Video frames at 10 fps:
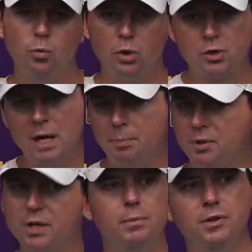We'll try to
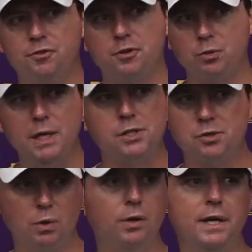put them in
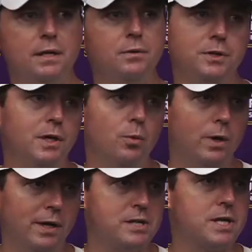situations where they, you know,
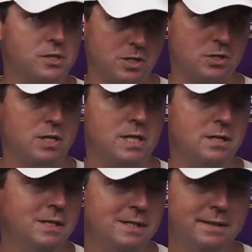where they can
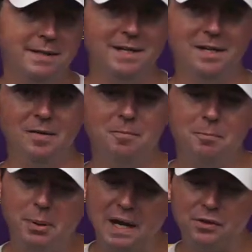succeed.
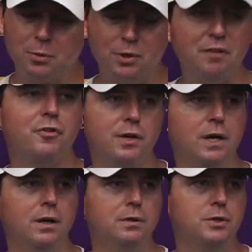But I think we're definitely
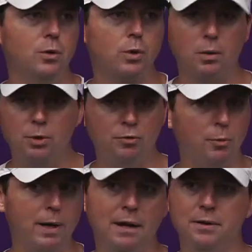going to, you know, we're going to move
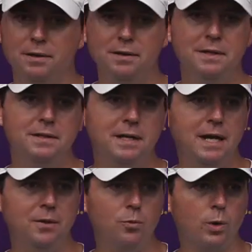them around
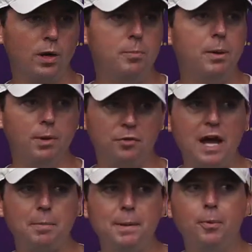and we're going to be able to
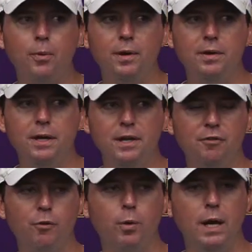attack people in
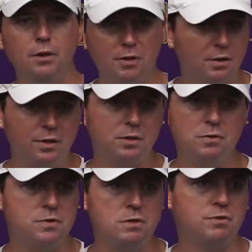different ways. And I think
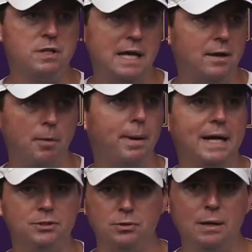you've seen that in our
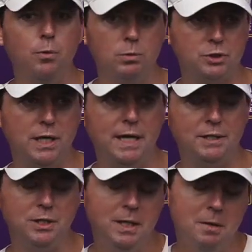past, so that won't
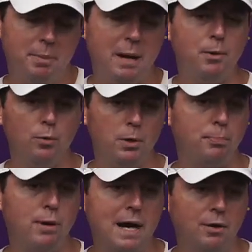change. But I've been really
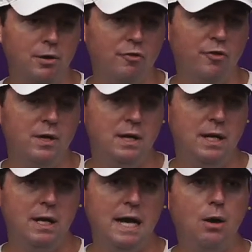proud of
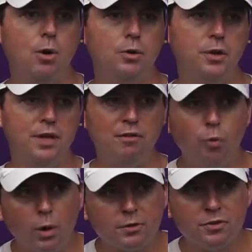how hard that they've
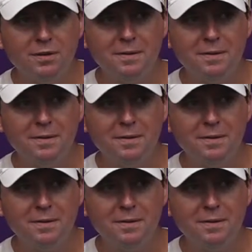worked.